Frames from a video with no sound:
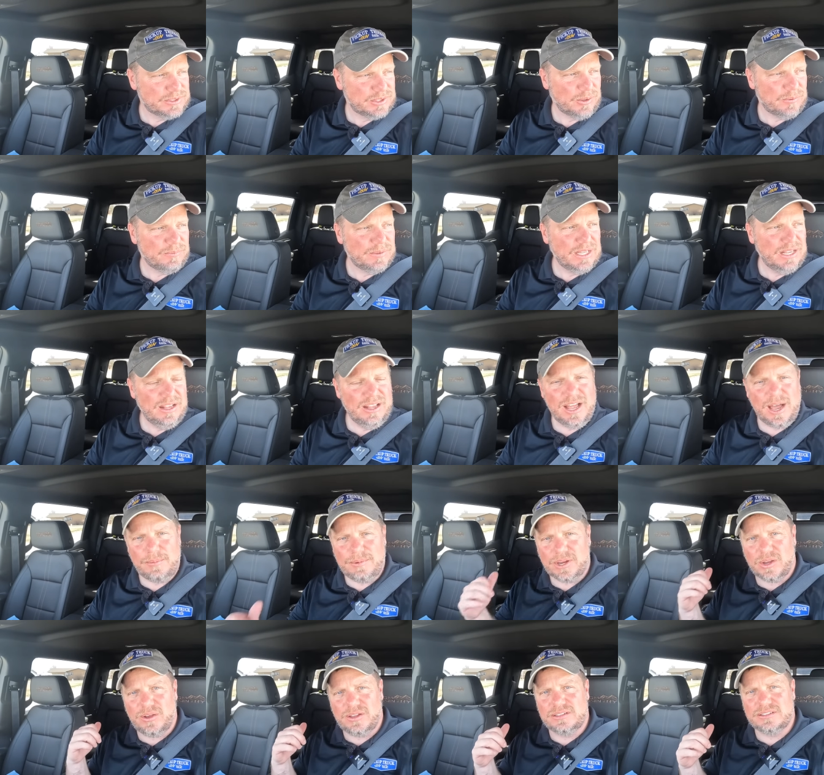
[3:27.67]
So I'm
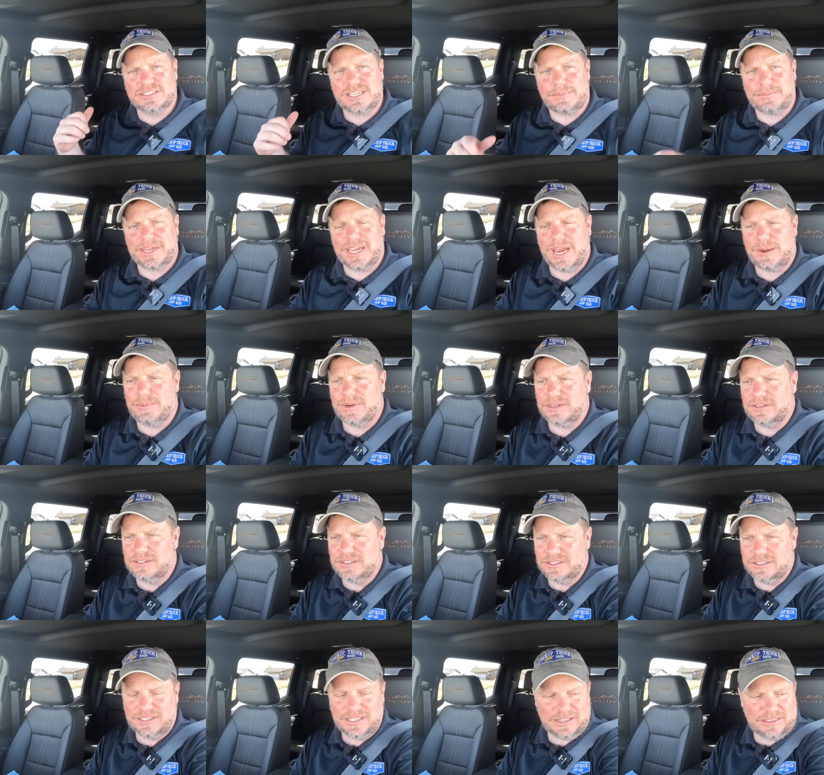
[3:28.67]
gonna go ahead and stop the camera,
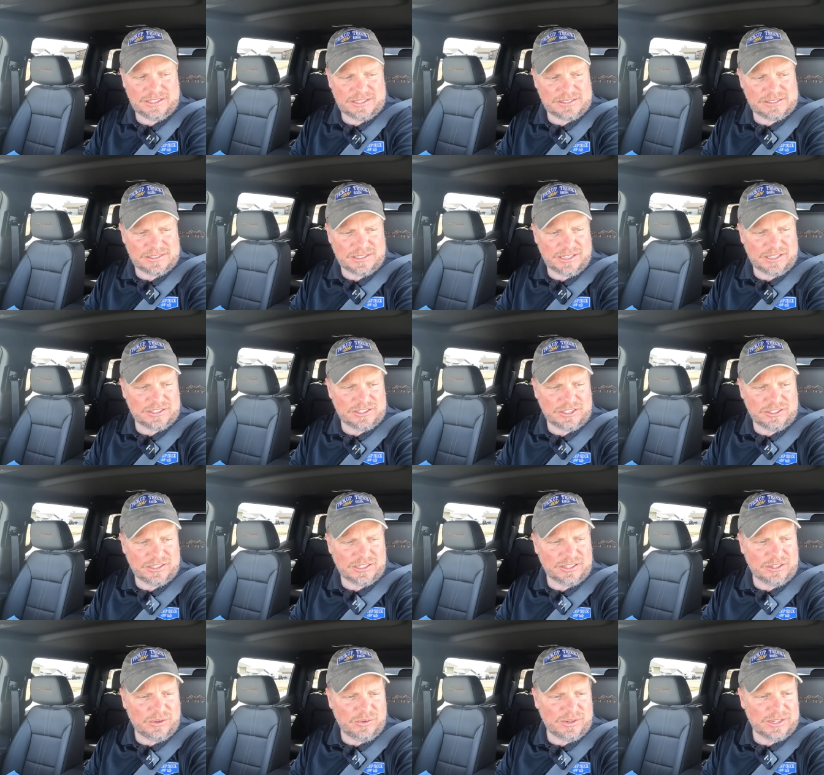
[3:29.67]
get this
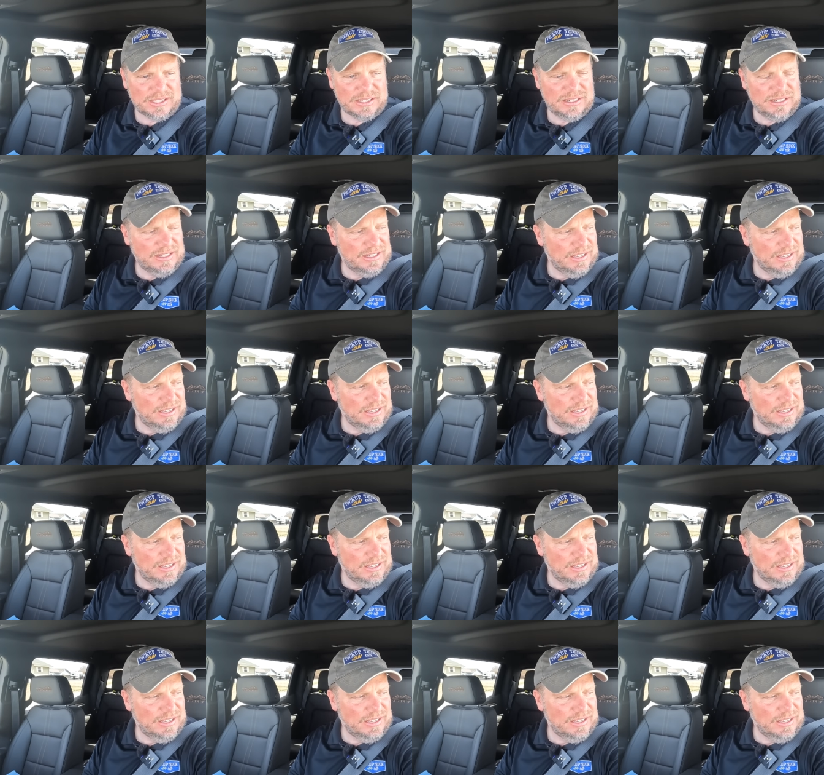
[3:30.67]
turning going,